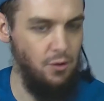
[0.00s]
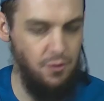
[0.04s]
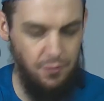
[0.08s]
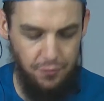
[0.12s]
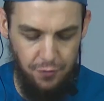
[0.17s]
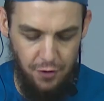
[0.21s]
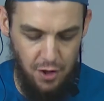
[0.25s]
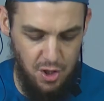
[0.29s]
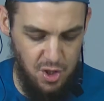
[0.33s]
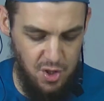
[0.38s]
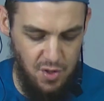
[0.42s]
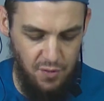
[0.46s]

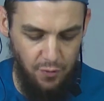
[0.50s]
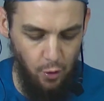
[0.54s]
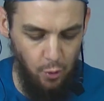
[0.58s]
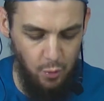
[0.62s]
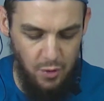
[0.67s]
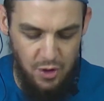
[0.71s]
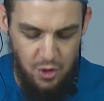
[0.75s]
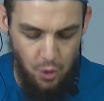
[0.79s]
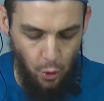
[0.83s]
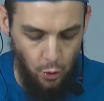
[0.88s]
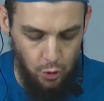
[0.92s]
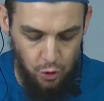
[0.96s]
First of all, we
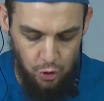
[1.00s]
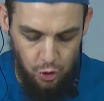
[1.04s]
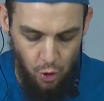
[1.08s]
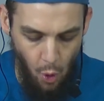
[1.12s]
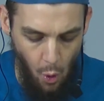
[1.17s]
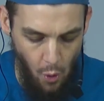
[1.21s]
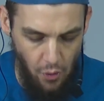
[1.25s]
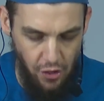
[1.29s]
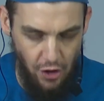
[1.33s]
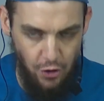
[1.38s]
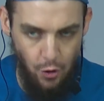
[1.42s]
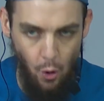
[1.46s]
don't know
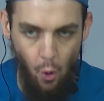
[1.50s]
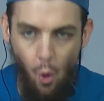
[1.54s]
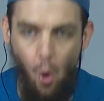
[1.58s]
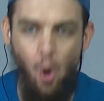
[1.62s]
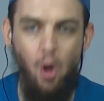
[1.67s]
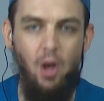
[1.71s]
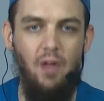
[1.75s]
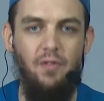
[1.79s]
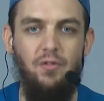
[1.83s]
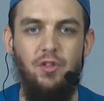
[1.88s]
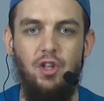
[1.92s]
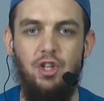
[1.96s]
that
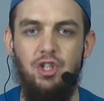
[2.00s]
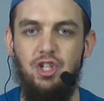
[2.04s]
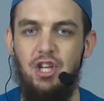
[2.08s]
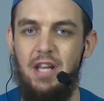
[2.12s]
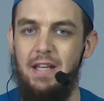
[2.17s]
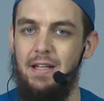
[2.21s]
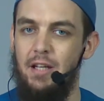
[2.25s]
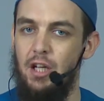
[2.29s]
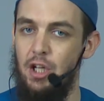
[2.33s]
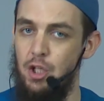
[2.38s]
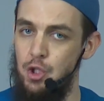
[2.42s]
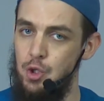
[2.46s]
all of the
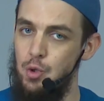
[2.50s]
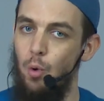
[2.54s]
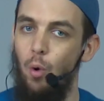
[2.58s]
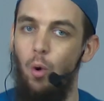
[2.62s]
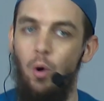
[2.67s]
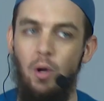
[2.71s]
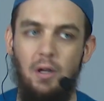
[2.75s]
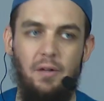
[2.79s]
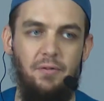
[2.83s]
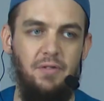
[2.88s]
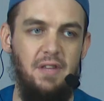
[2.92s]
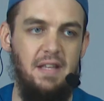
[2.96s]
jinn can do
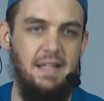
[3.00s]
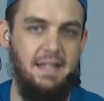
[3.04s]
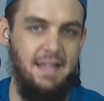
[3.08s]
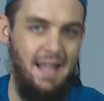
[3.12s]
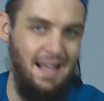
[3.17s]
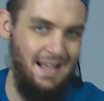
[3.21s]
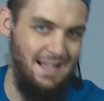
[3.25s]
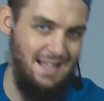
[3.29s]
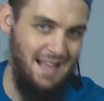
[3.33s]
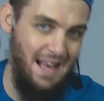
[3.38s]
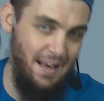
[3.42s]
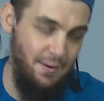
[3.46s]
all of these
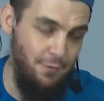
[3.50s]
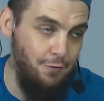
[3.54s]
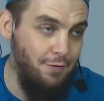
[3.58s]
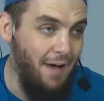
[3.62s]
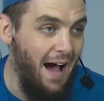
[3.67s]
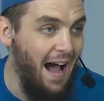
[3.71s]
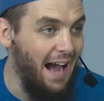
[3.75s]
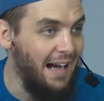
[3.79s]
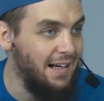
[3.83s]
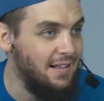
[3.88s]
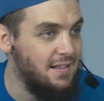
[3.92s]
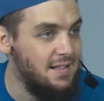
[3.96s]
things. In
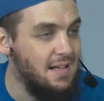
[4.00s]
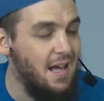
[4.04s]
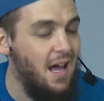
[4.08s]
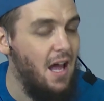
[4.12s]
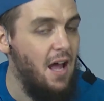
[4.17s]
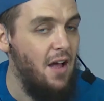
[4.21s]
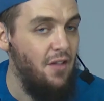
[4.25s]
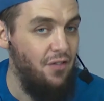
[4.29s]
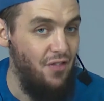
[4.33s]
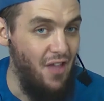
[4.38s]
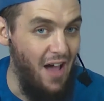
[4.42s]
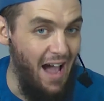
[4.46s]
fact,
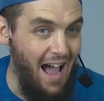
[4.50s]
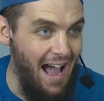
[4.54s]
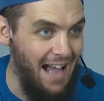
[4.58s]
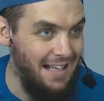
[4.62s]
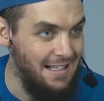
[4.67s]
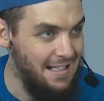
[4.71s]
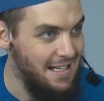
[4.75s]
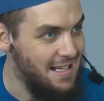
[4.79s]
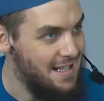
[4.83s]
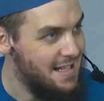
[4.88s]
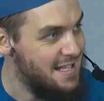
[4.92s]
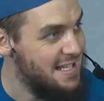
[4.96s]
the
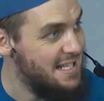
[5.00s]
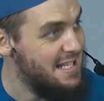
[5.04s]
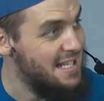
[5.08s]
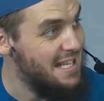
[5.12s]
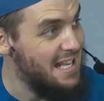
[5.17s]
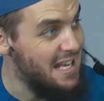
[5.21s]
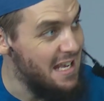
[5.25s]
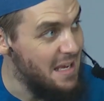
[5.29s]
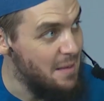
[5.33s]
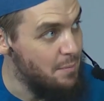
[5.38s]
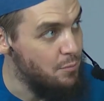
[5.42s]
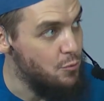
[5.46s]
hadith
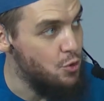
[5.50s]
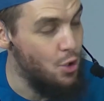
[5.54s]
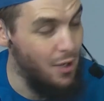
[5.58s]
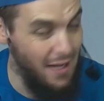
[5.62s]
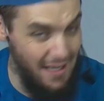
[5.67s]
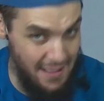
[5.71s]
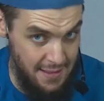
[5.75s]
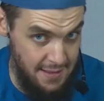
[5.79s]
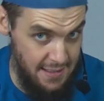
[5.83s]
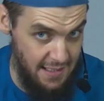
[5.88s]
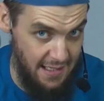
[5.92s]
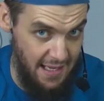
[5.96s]
seem to
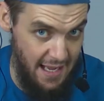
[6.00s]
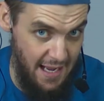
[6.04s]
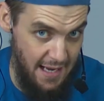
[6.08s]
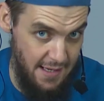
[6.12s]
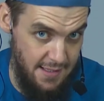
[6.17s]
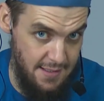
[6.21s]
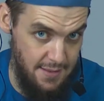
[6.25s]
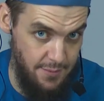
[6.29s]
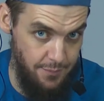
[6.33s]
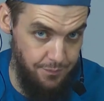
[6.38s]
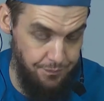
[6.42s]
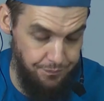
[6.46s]

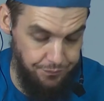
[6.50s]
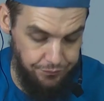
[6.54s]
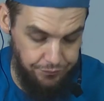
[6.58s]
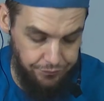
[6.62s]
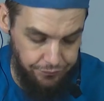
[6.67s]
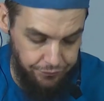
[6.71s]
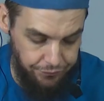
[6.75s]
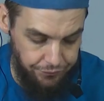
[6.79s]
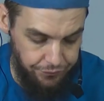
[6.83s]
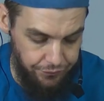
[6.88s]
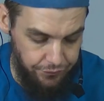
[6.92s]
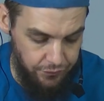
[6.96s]
indicate
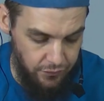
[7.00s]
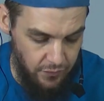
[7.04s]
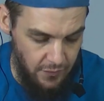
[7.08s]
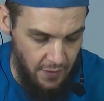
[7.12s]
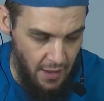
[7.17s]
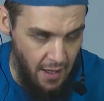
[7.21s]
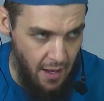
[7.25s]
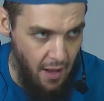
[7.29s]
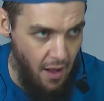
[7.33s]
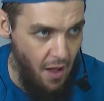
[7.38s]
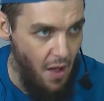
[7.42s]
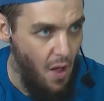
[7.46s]

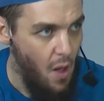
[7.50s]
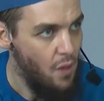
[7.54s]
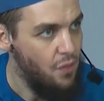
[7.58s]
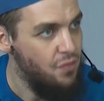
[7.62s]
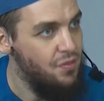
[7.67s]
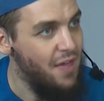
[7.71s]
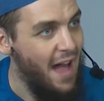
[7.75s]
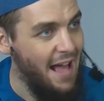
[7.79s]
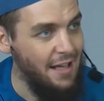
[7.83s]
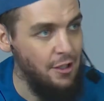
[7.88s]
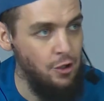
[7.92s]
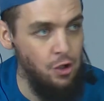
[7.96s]

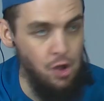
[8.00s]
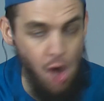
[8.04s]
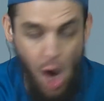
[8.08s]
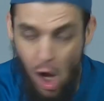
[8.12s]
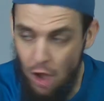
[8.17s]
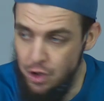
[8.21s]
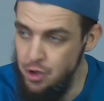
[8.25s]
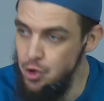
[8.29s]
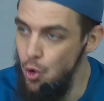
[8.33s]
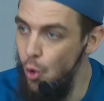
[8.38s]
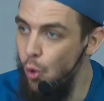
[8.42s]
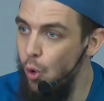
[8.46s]
that
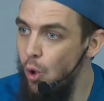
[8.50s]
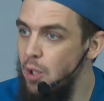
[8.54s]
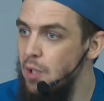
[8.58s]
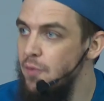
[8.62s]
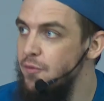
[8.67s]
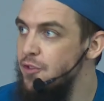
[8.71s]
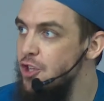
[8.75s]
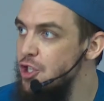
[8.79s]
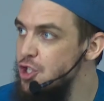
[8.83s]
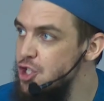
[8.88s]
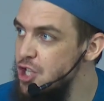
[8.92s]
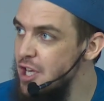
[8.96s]
not all of
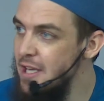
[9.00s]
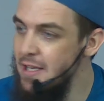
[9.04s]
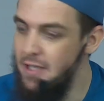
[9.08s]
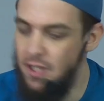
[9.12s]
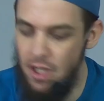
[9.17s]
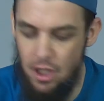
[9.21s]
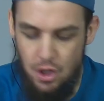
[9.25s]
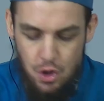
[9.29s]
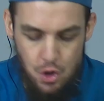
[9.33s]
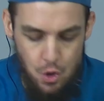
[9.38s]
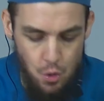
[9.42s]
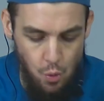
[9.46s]
the jinn
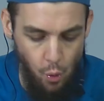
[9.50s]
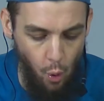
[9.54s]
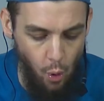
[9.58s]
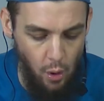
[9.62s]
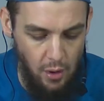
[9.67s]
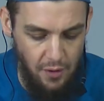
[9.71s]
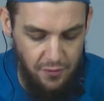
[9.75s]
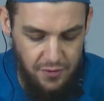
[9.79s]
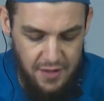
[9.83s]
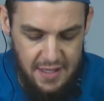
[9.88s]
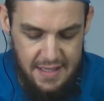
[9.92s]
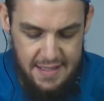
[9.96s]
can do all
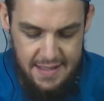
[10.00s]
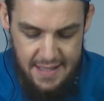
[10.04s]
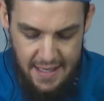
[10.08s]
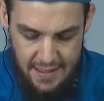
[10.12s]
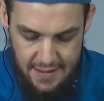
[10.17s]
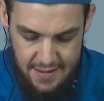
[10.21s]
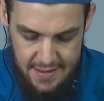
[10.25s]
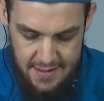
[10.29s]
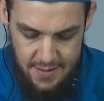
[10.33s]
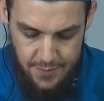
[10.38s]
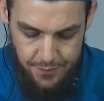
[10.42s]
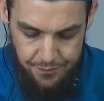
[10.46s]
of these things.